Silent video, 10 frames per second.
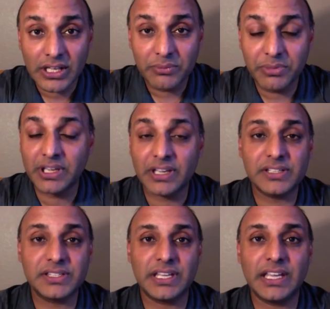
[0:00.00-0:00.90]

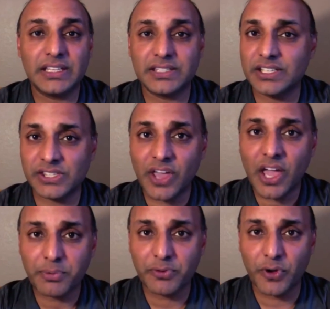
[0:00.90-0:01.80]
because it's
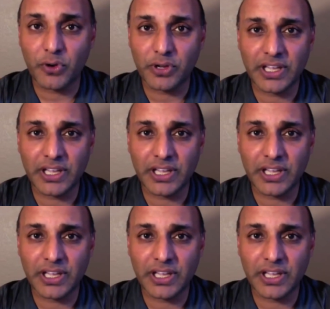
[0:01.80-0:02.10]
thought-provoking.